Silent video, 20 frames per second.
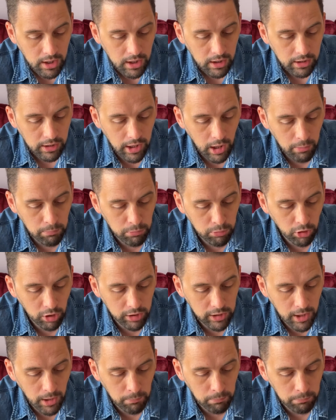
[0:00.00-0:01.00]
Number on
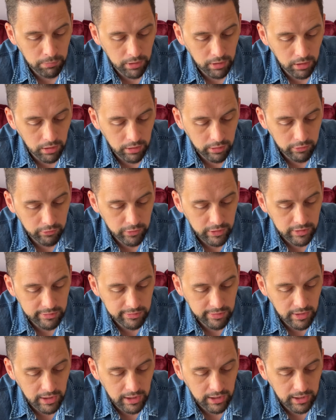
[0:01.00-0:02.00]
number, look for his
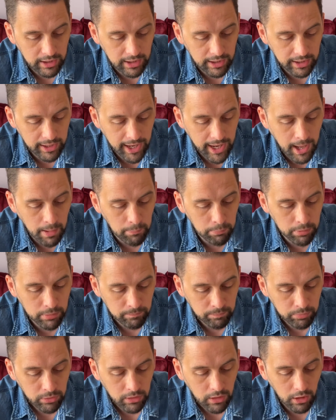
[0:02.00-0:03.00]
thinking cap.
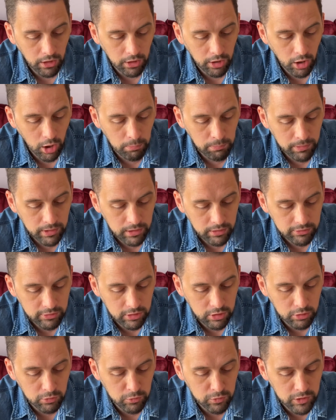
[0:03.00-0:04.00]
An ominous,
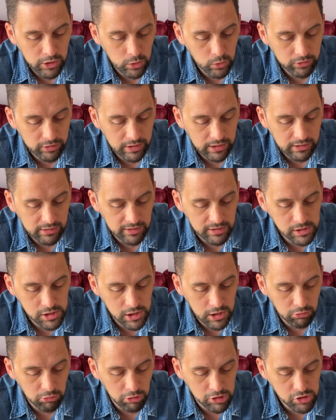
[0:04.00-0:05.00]
confusing
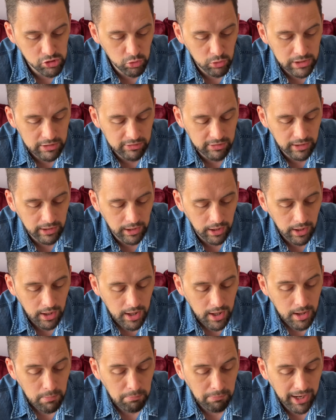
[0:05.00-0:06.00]
digit retreating,
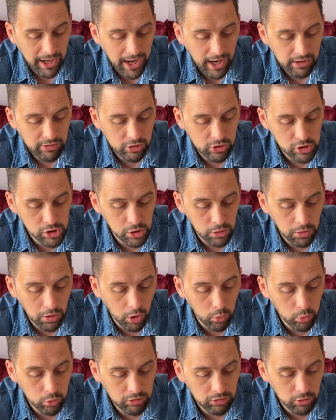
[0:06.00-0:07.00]
my attitude
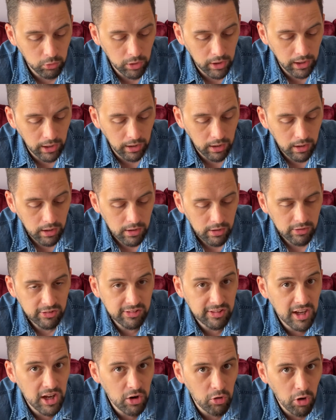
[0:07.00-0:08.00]
altering.
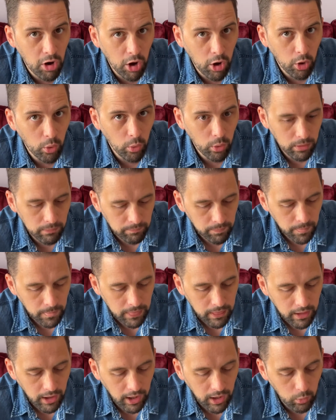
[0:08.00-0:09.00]
0.
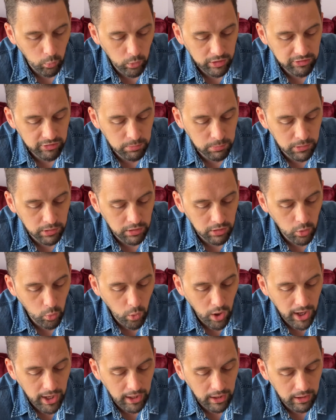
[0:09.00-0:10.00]
I whispered
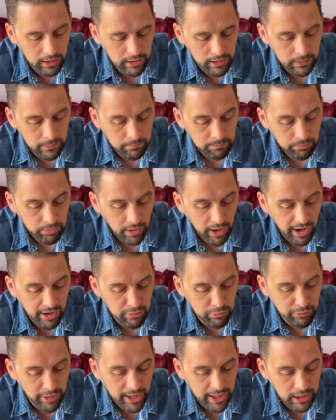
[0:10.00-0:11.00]
quietly. I
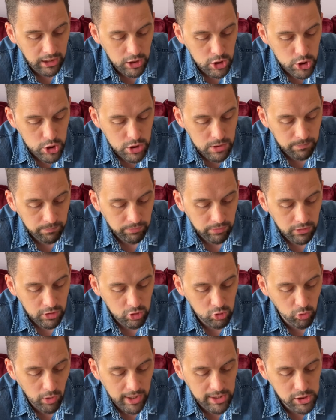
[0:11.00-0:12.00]
vanish.
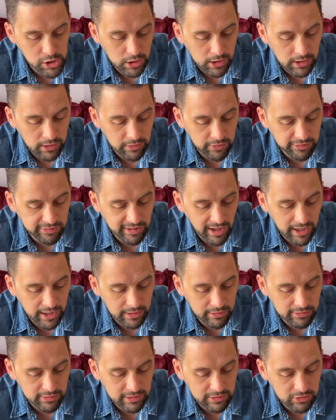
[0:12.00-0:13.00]
Gradually the
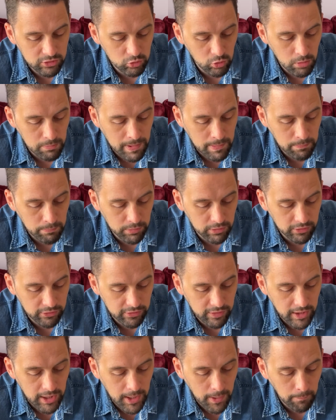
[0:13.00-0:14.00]
scientist remembers
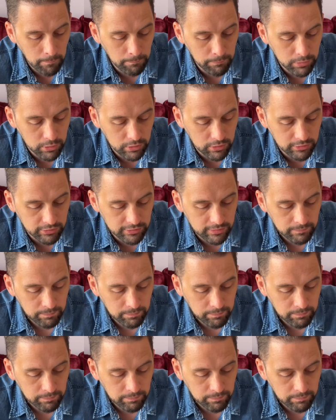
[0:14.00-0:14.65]
the numbers.